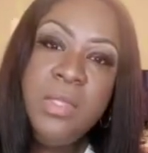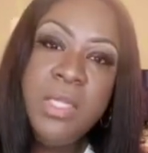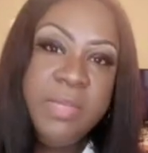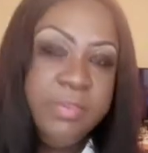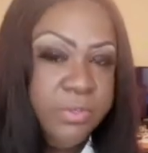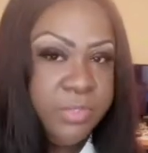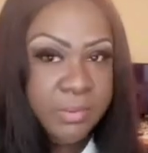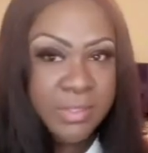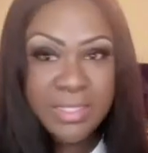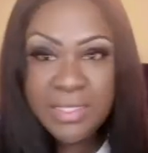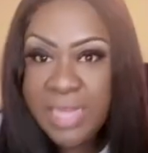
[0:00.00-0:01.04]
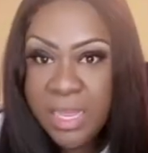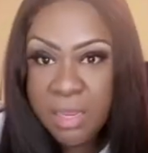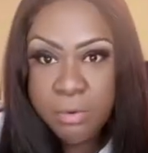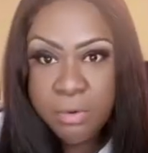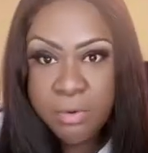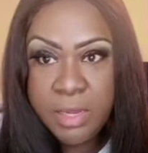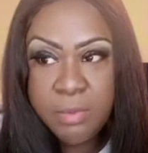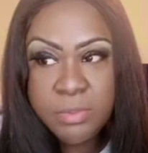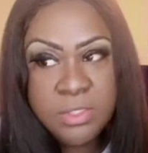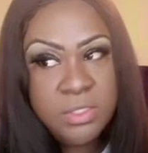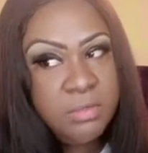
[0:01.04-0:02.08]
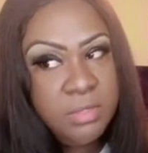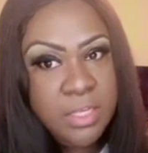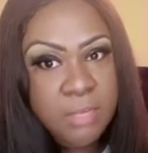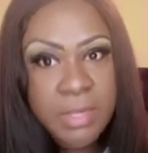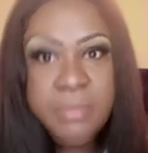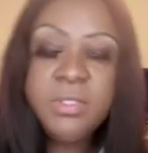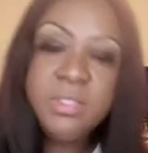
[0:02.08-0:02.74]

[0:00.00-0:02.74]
if you do something like the NACA program, which is zero down payment,